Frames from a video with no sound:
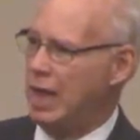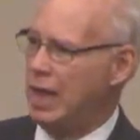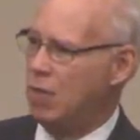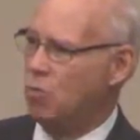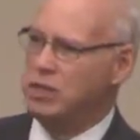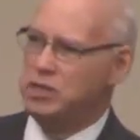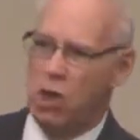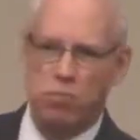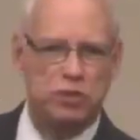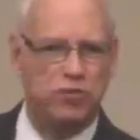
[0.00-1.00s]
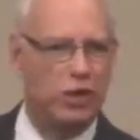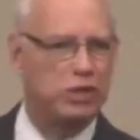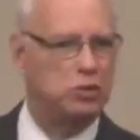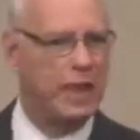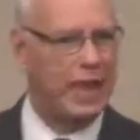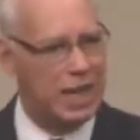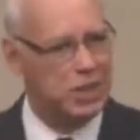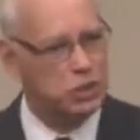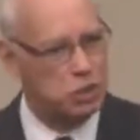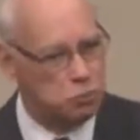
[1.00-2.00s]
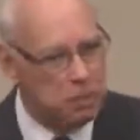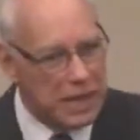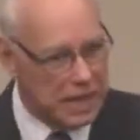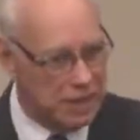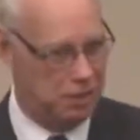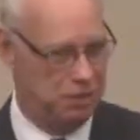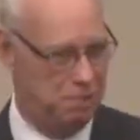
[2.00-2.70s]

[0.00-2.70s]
When Job's friends began to speak,